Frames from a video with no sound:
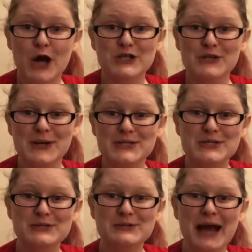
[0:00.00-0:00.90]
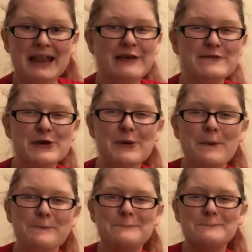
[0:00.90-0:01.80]
talk to you guys soon. I love
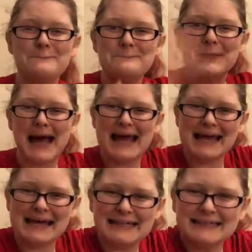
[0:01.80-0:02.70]
you. Bye!